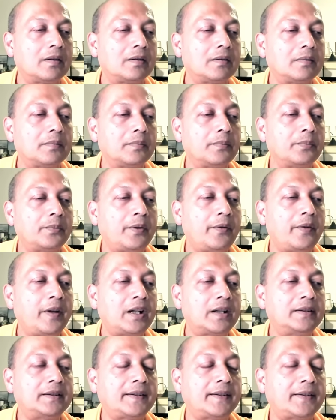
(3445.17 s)

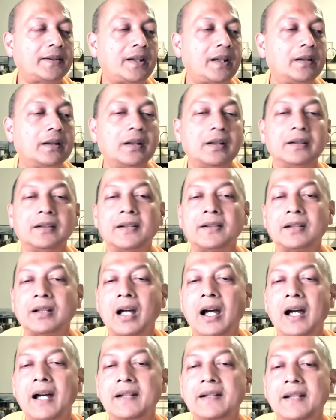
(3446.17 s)
Vivekananda said, the
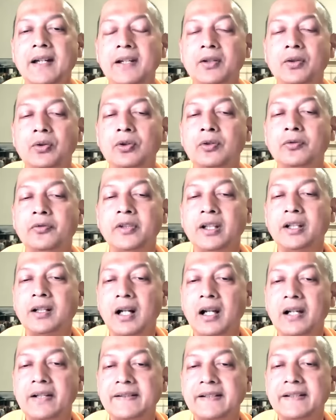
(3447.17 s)
sky thy roof, the
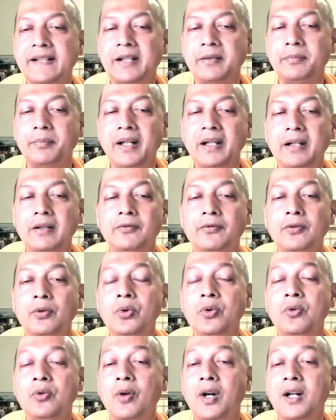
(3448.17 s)
grass thy bed,
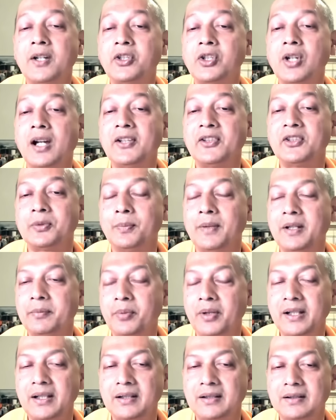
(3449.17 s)
food what chance may
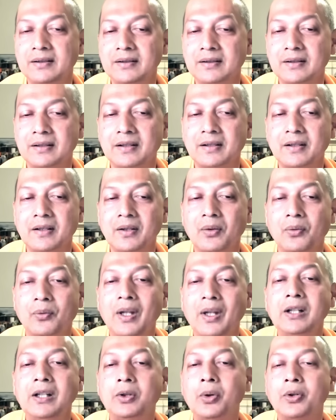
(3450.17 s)
bring,
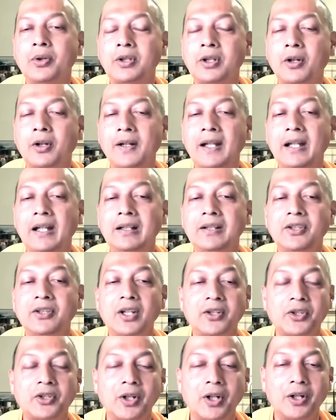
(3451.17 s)
well cooked or ill,
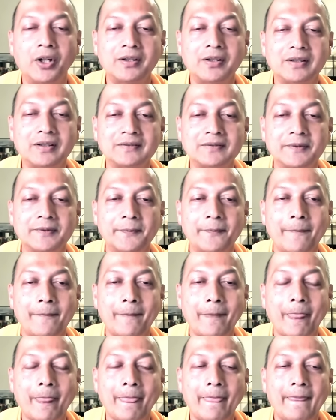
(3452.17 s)
judge not.
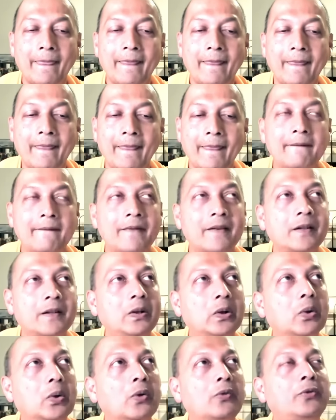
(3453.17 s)

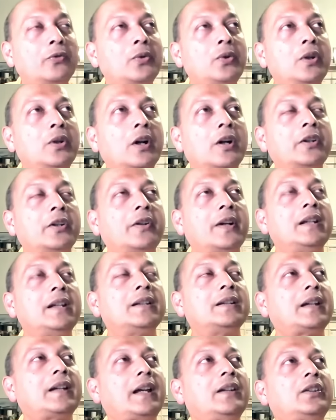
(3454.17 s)
No food or
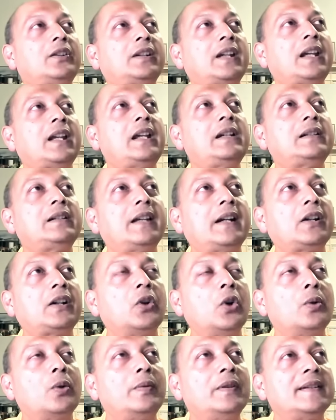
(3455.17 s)
drink can taint that
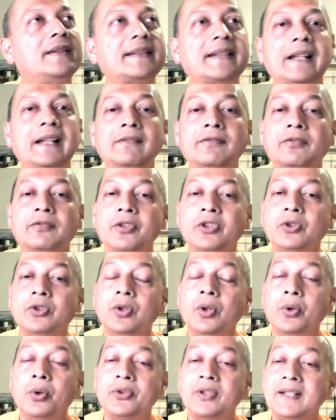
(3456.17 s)
noble self which
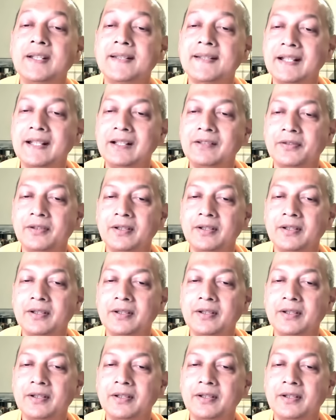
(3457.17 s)
knows itself.